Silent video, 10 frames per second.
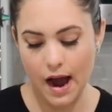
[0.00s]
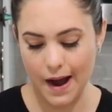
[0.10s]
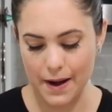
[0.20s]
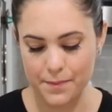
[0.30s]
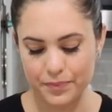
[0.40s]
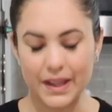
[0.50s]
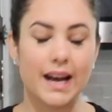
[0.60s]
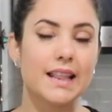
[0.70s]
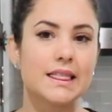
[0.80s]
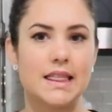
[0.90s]
And
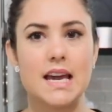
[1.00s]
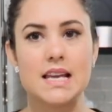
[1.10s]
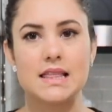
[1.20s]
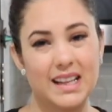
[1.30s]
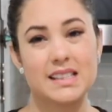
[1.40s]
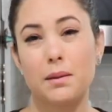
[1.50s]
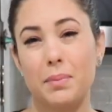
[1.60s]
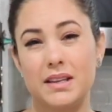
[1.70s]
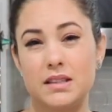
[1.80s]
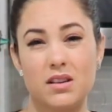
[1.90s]
I think that's the
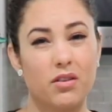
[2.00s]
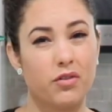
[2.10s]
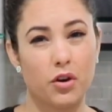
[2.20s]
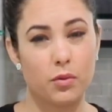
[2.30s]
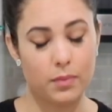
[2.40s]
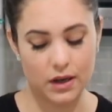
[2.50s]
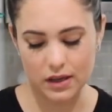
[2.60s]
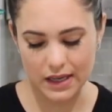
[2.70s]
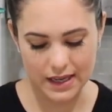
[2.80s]
best deal for your buck.